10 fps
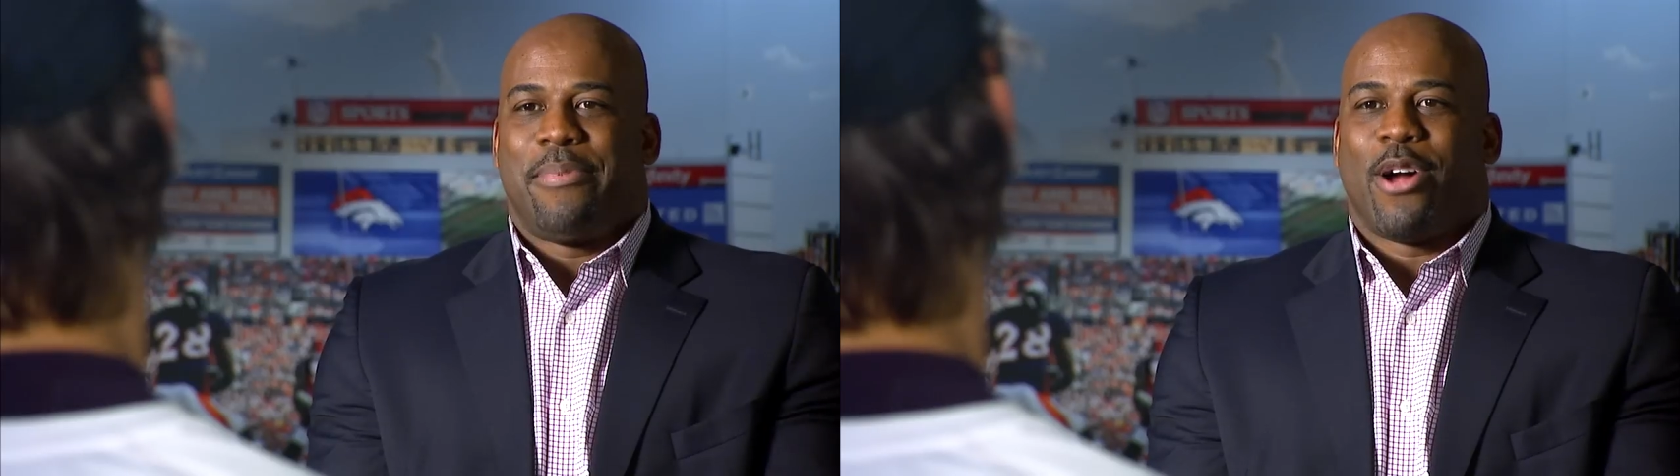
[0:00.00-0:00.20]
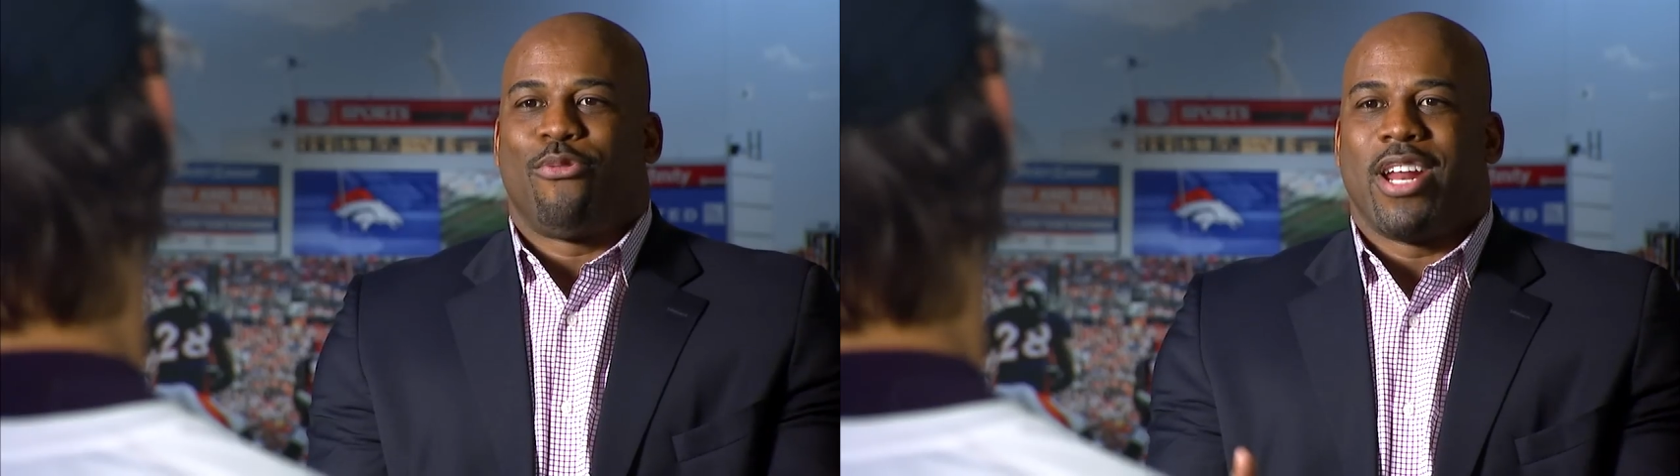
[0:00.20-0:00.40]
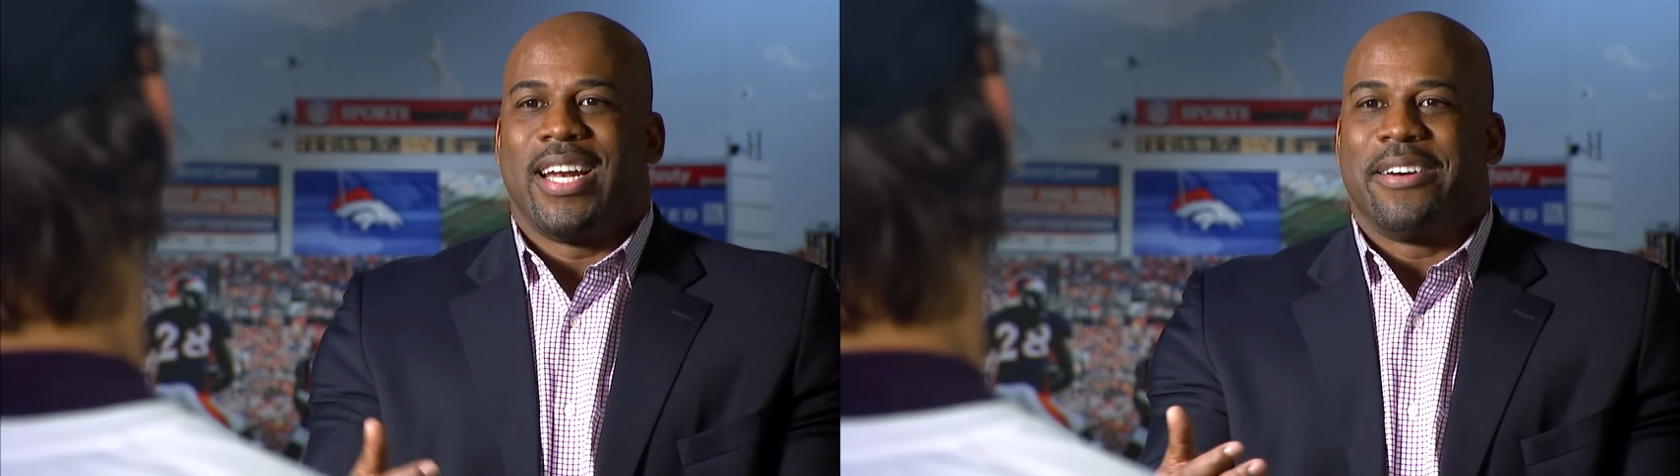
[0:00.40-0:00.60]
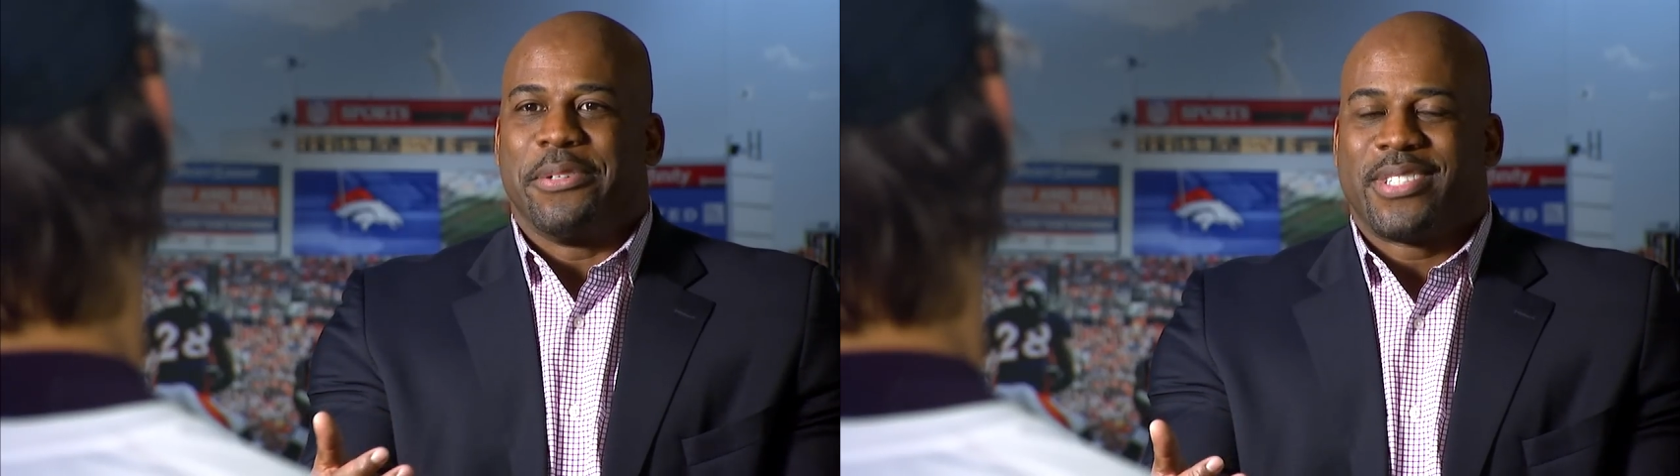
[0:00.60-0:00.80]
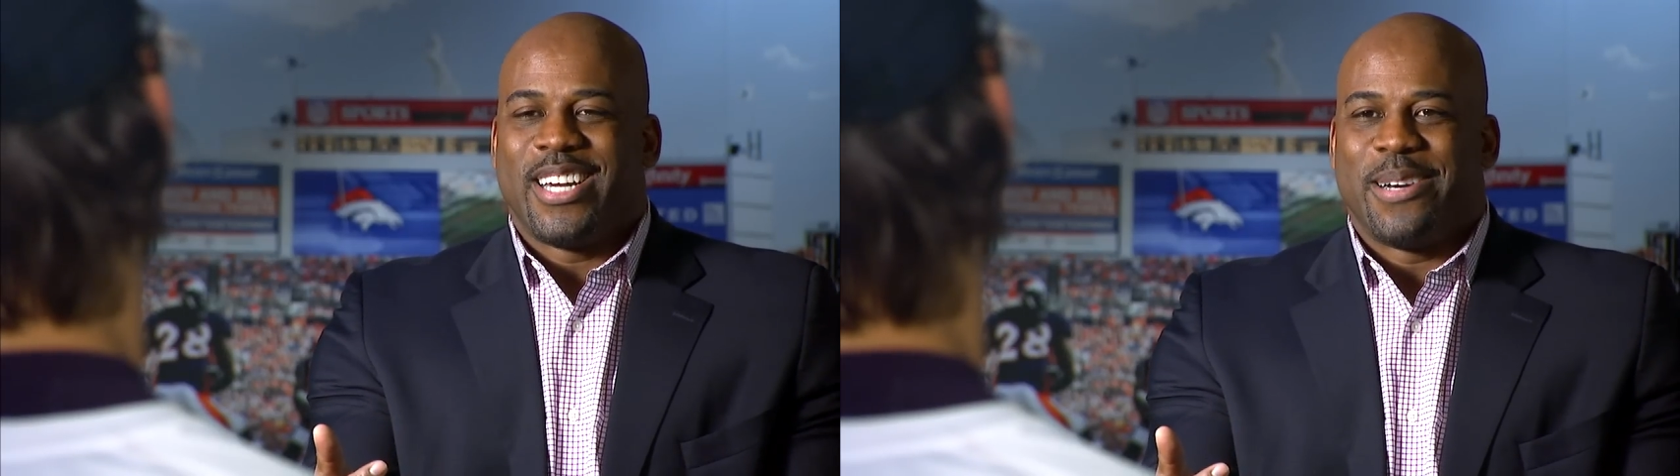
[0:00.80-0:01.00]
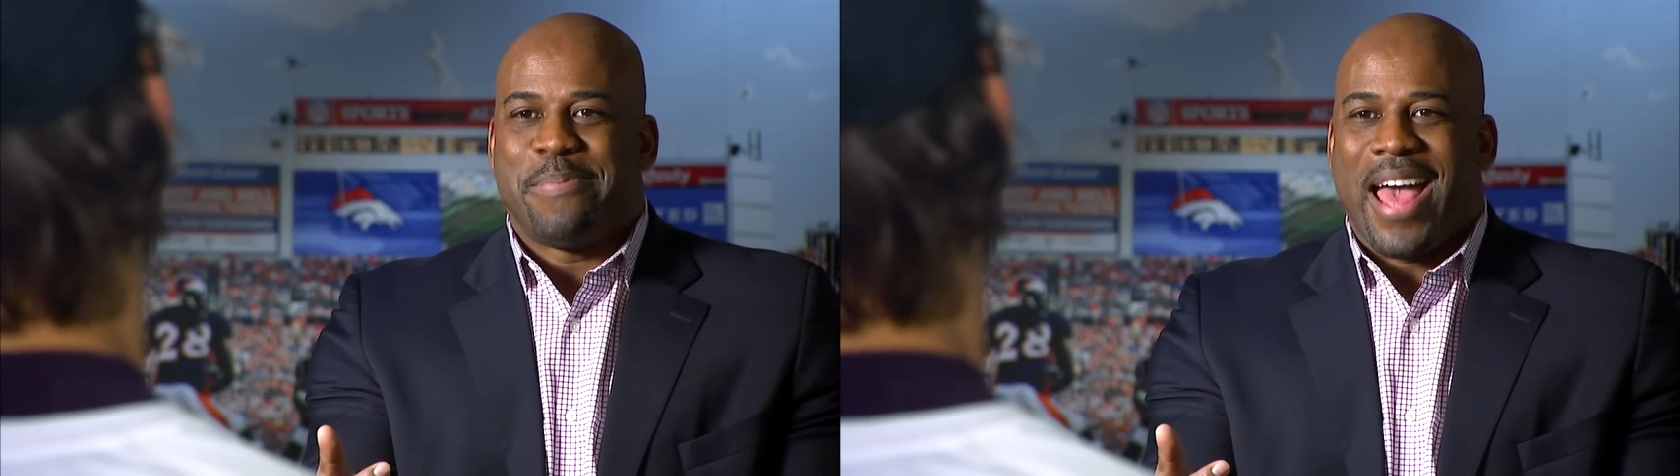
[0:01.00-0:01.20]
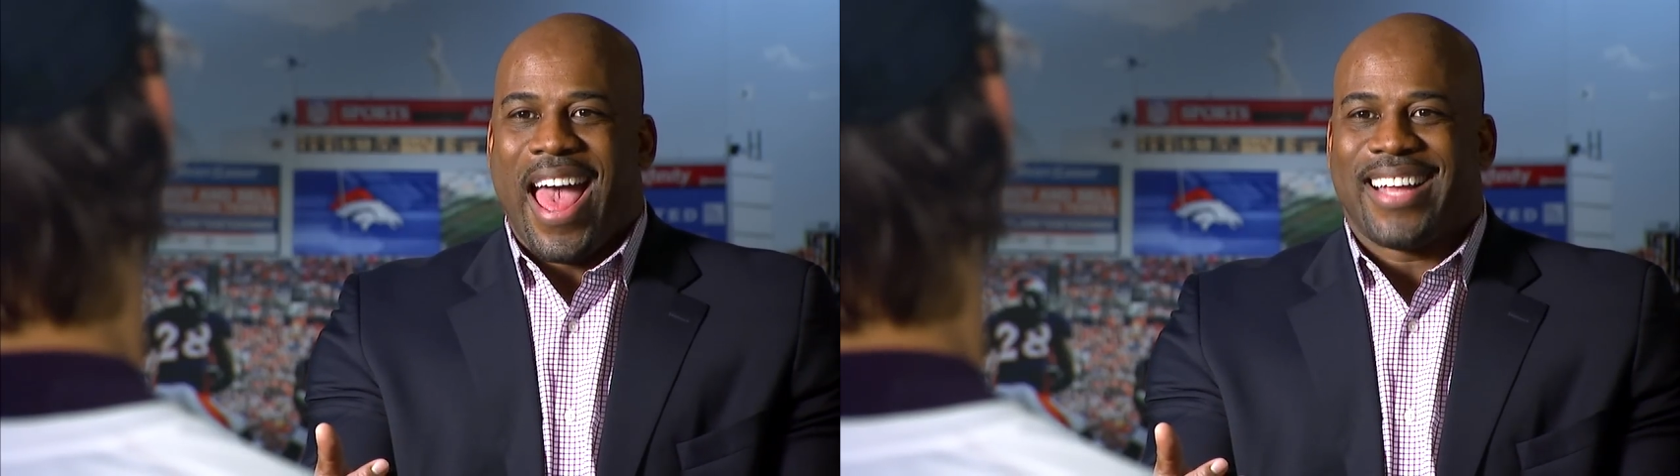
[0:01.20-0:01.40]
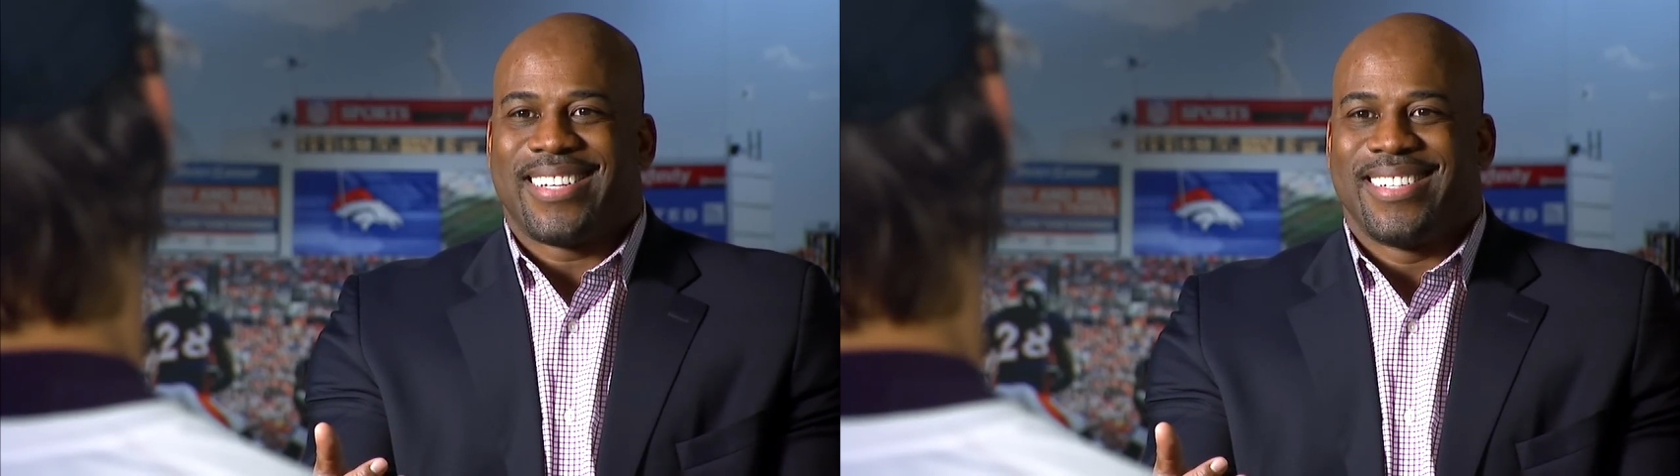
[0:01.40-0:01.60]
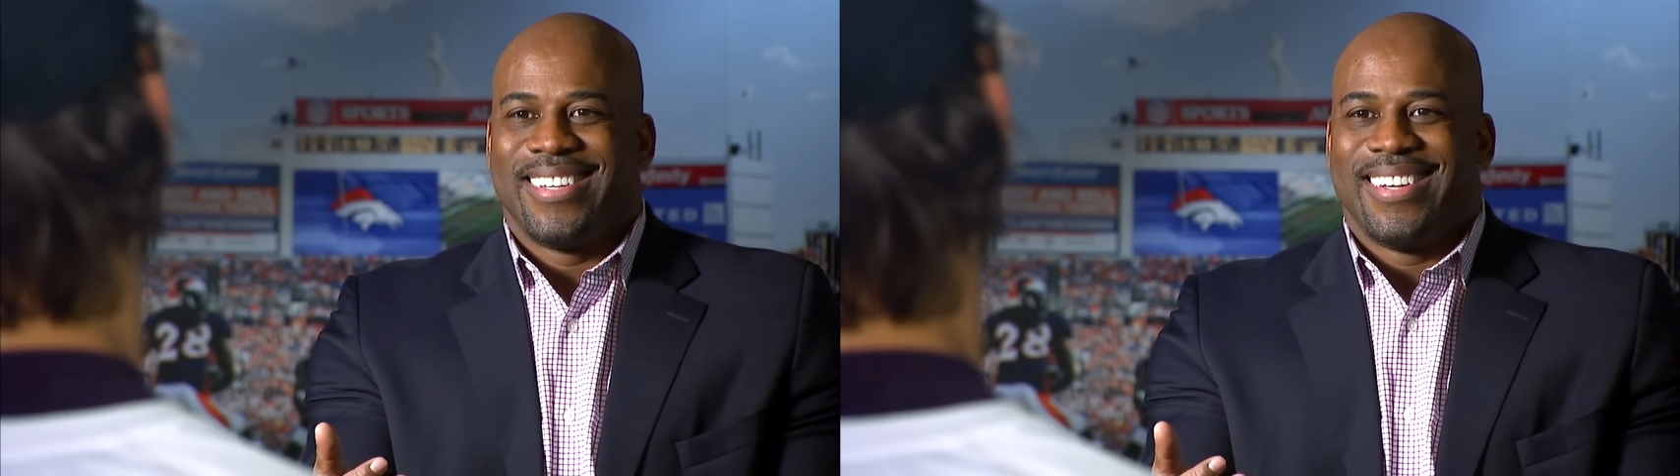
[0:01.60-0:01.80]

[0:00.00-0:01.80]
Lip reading: about running those comebacks